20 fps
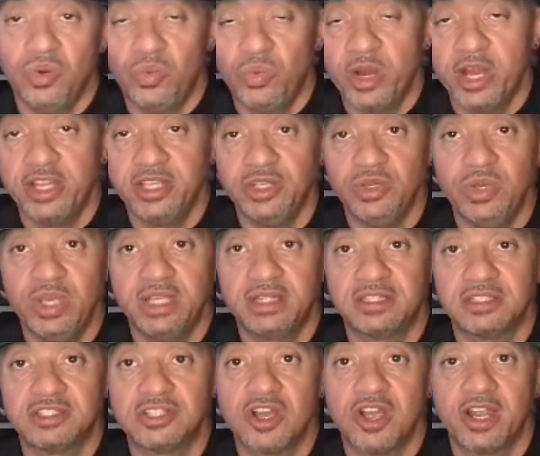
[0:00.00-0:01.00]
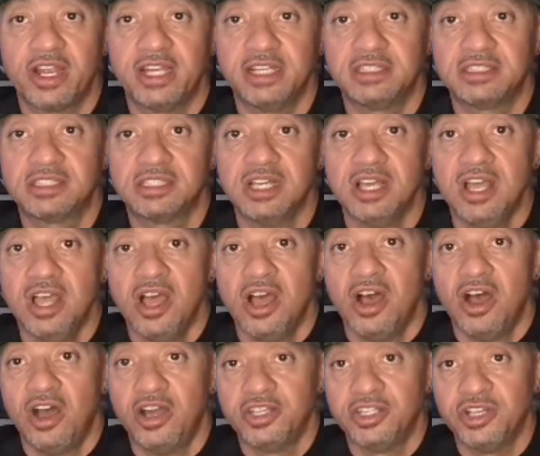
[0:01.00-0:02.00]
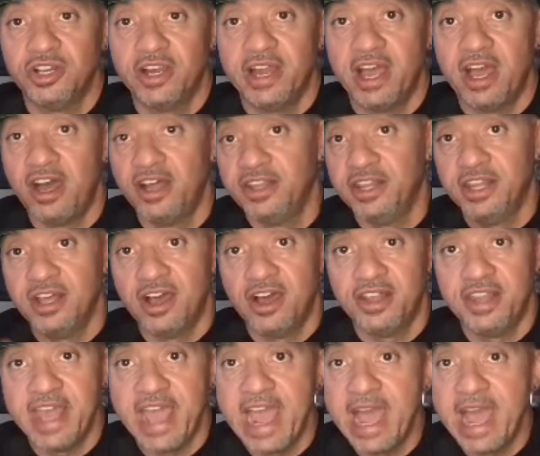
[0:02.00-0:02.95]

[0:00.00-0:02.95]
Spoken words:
where you hit the targets on the